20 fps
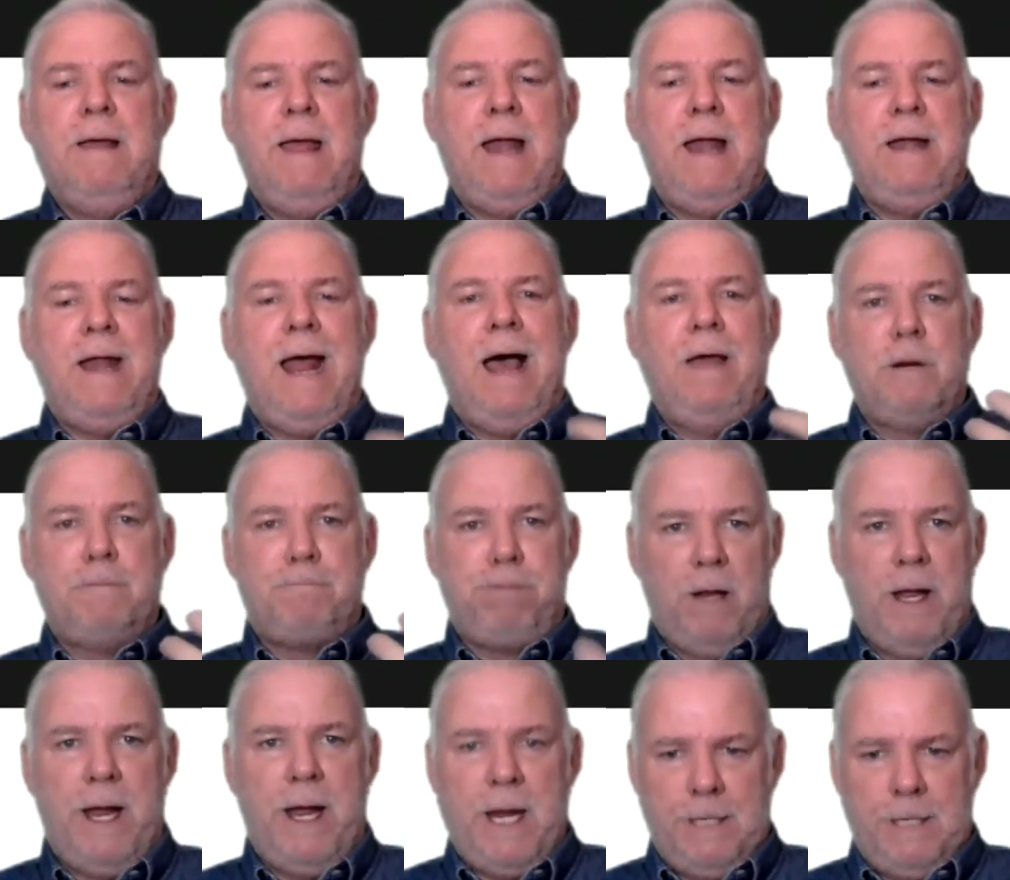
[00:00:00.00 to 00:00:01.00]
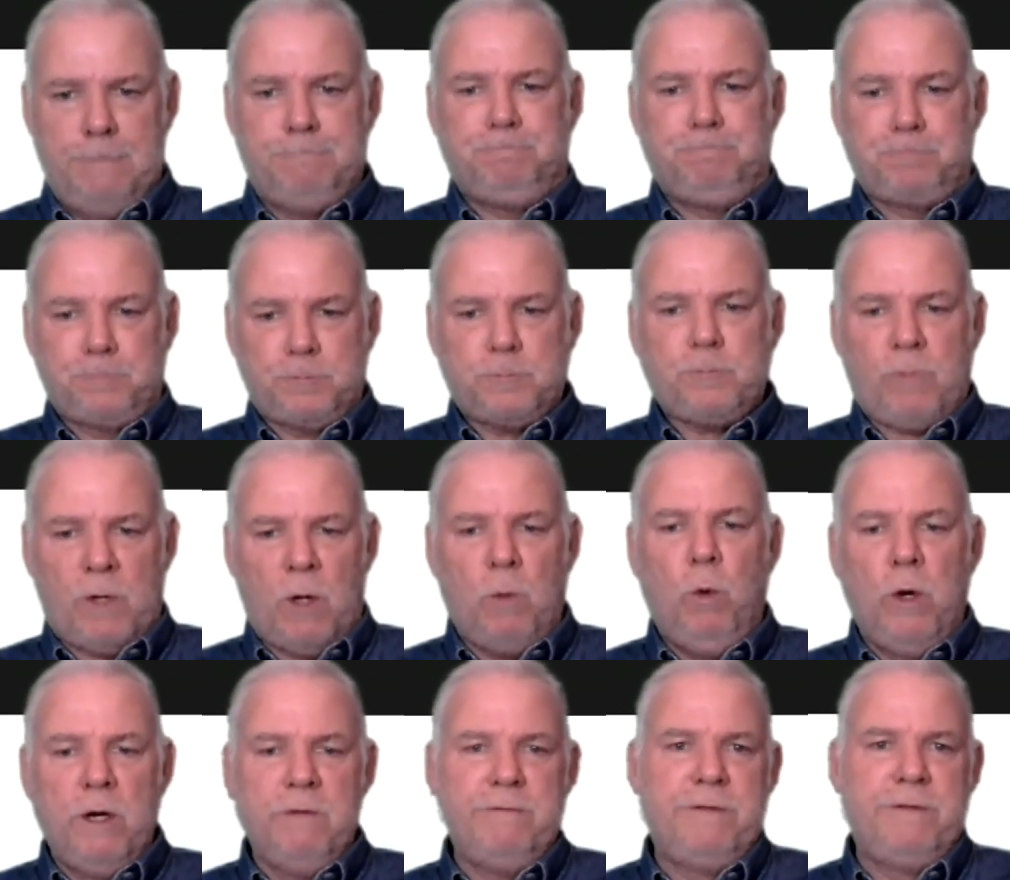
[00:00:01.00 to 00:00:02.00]
And now they're playing
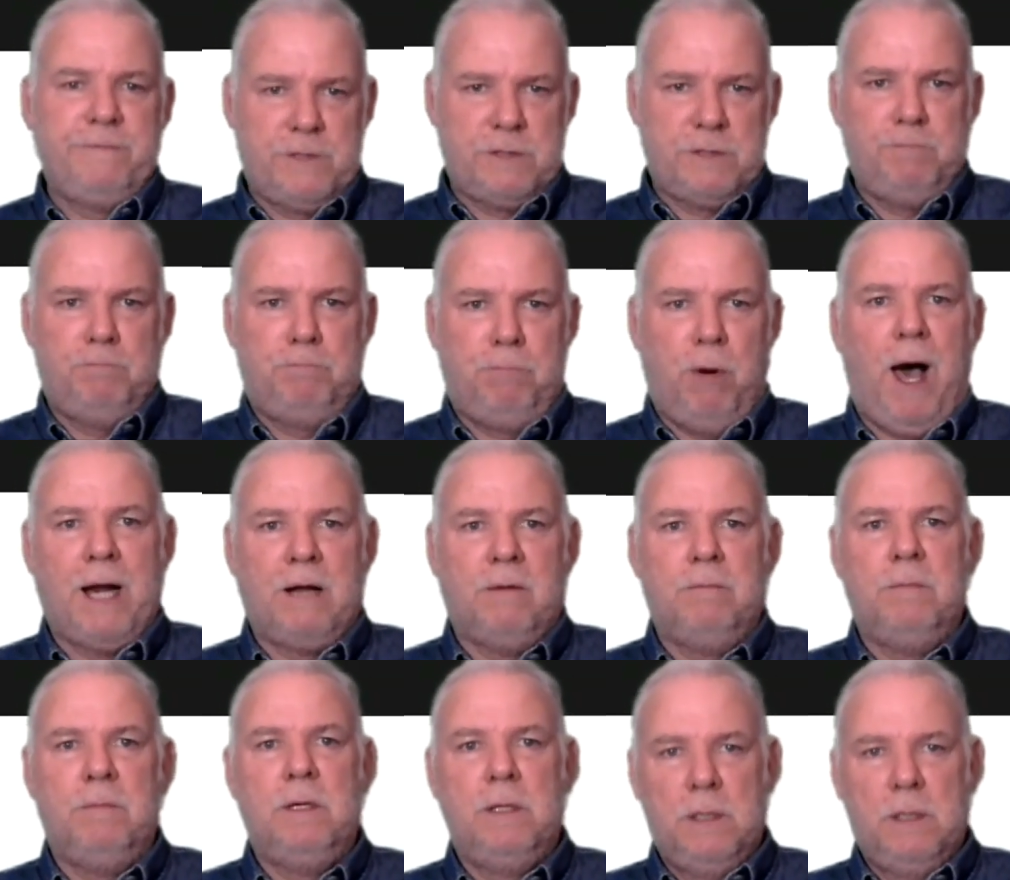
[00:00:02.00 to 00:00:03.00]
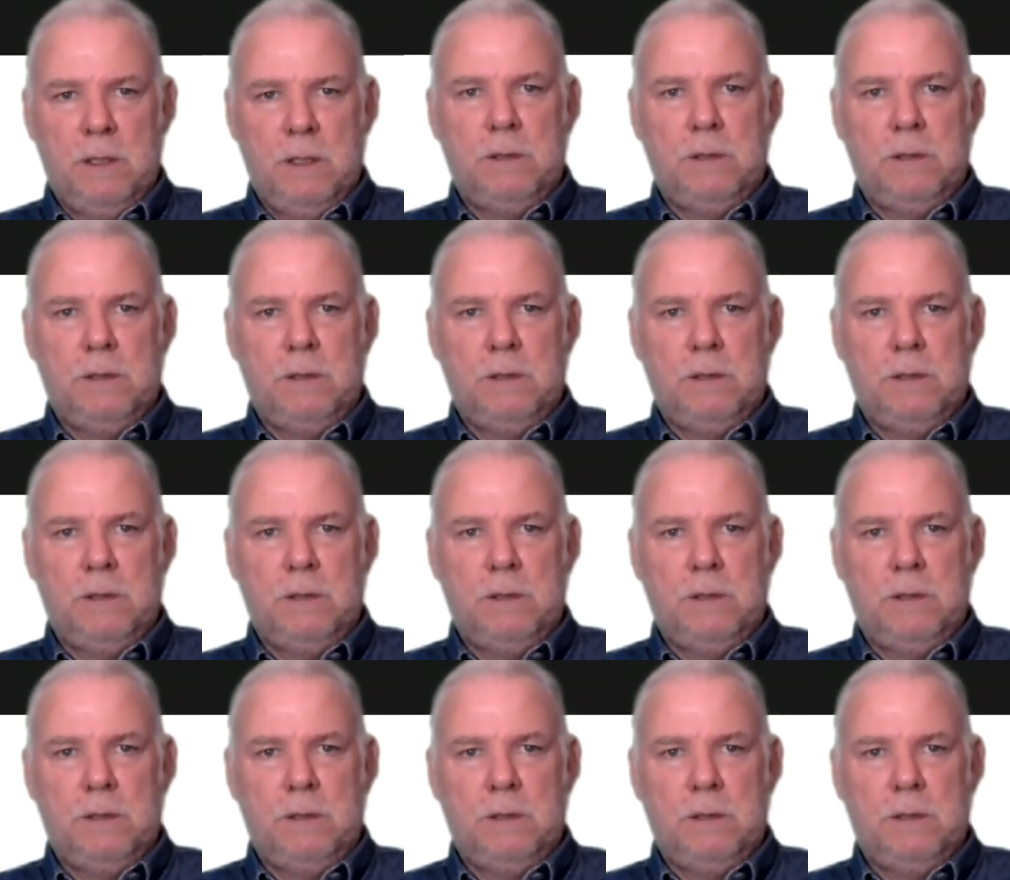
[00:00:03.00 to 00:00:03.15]
one of the bottom